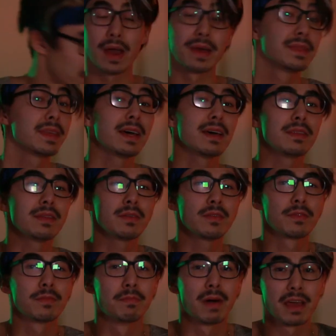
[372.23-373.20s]
And then
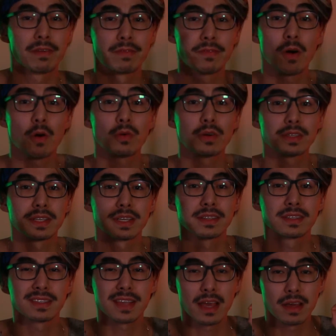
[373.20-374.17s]
by
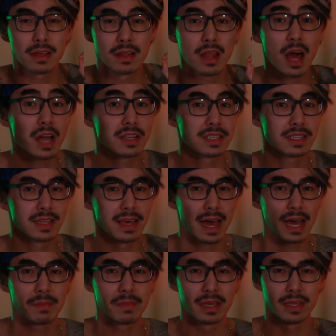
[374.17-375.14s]
focusing psychologically,
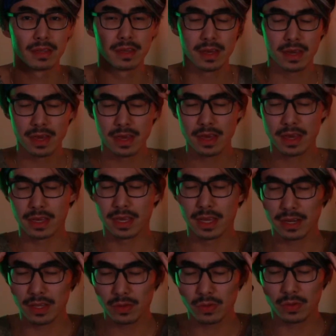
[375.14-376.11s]
I mean
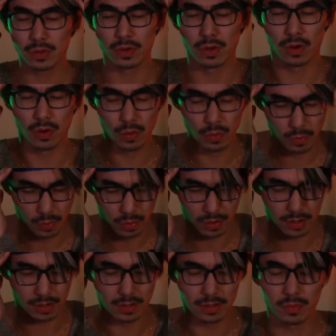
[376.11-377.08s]
get into your own
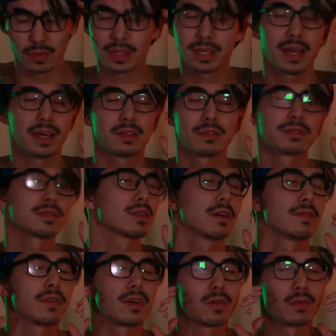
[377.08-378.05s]
world. What kind of
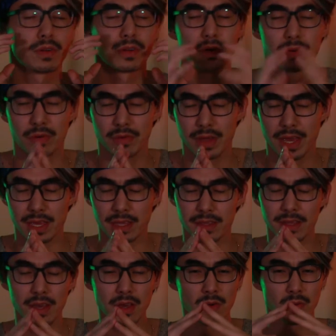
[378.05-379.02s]
stuff are you want to create?
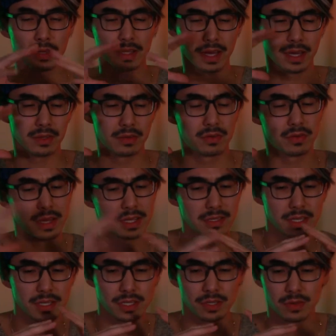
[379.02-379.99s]
What kind of
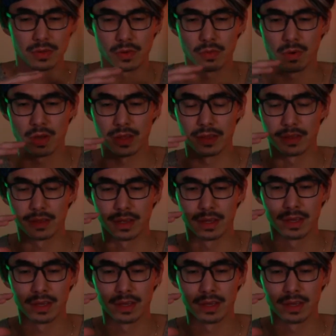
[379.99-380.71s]
transition do you want?